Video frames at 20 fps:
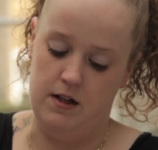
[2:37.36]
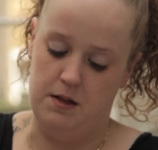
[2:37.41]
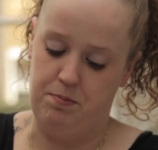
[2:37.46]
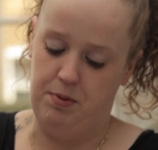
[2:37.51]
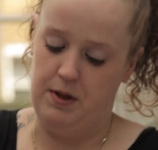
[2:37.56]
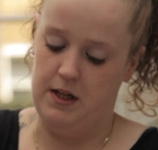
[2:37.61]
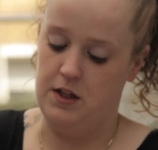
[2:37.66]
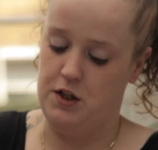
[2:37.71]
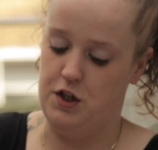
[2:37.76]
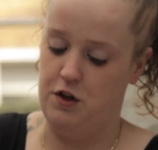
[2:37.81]

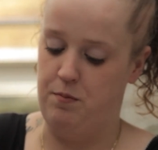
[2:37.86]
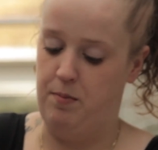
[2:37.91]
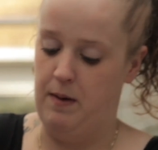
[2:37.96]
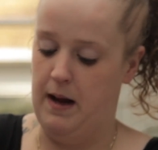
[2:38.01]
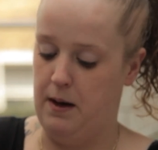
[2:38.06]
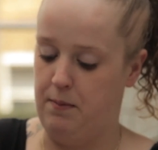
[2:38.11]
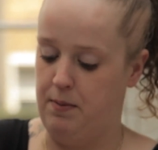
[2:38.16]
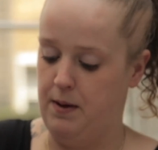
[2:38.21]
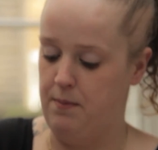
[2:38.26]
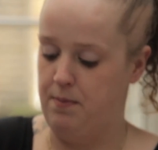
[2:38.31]
pinch of black
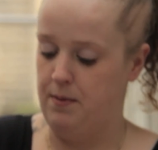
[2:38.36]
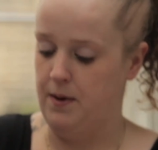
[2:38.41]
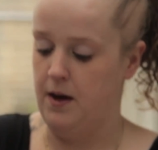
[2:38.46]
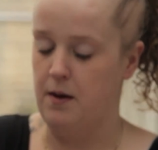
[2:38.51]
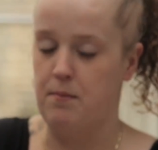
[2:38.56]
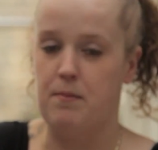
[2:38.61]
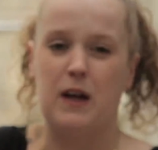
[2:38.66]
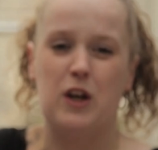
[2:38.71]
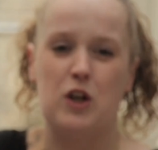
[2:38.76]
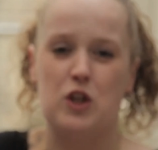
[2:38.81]
pepper
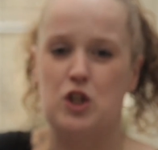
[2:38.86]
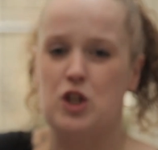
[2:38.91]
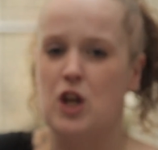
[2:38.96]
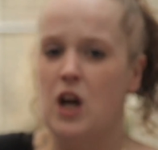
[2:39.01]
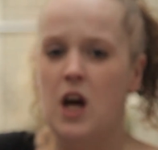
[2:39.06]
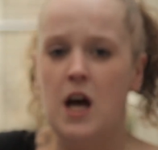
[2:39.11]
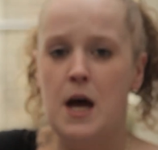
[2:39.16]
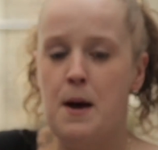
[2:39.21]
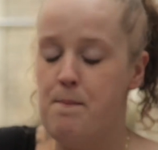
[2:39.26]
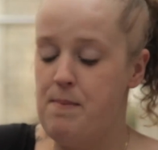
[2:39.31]
because
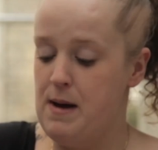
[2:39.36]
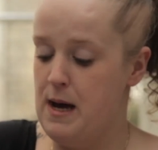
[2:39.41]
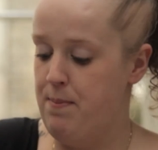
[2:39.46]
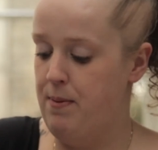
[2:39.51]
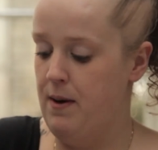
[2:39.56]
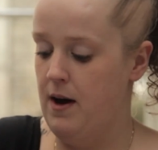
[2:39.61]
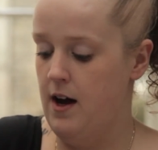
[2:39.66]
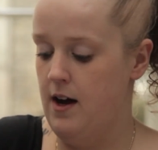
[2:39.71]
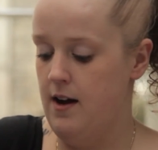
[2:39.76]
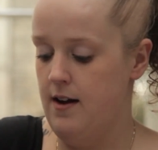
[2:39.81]

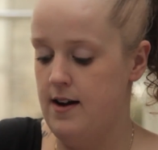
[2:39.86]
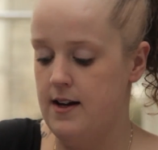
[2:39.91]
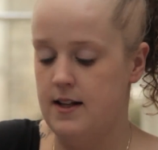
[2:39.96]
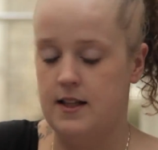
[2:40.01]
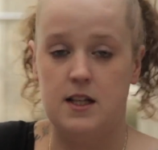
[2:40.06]
pepper and